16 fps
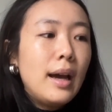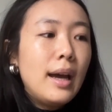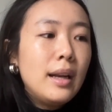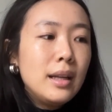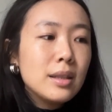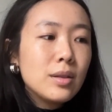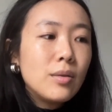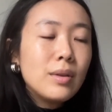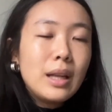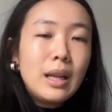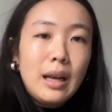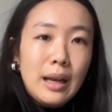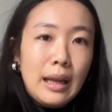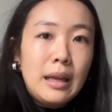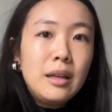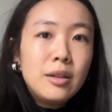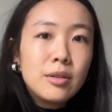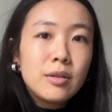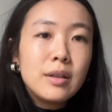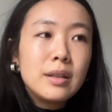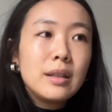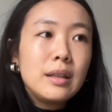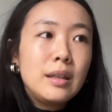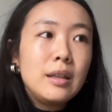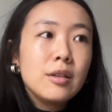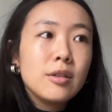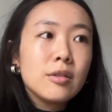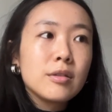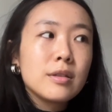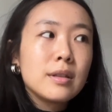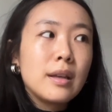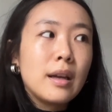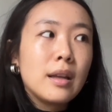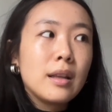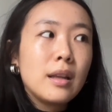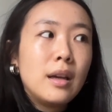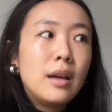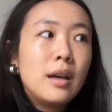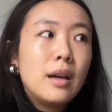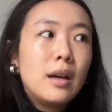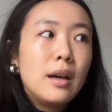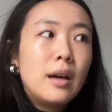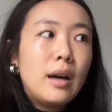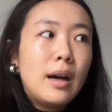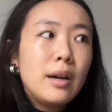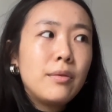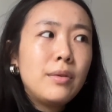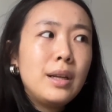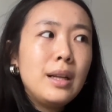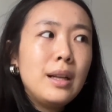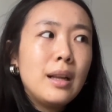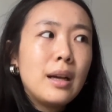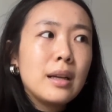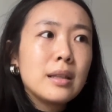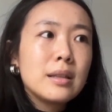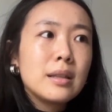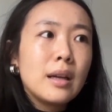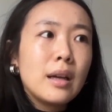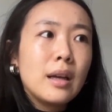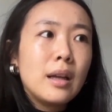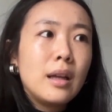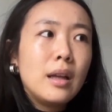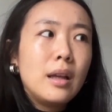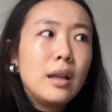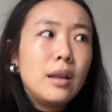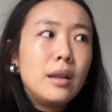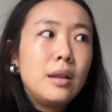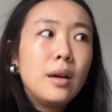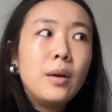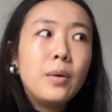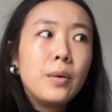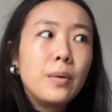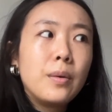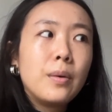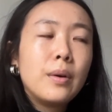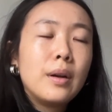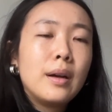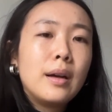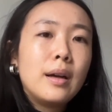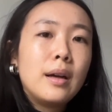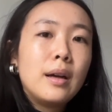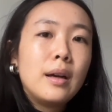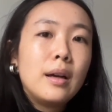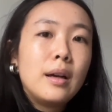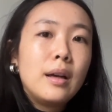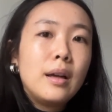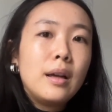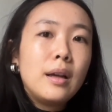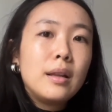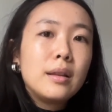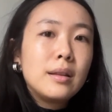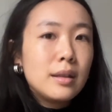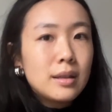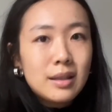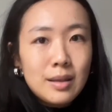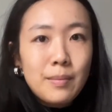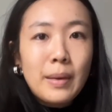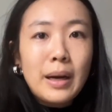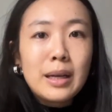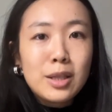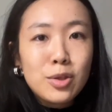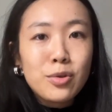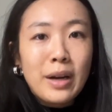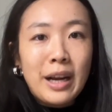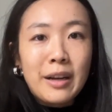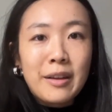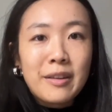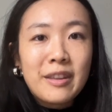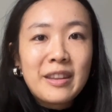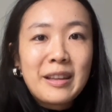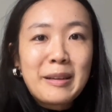it's only later in the years that I realized that no, this is my strength.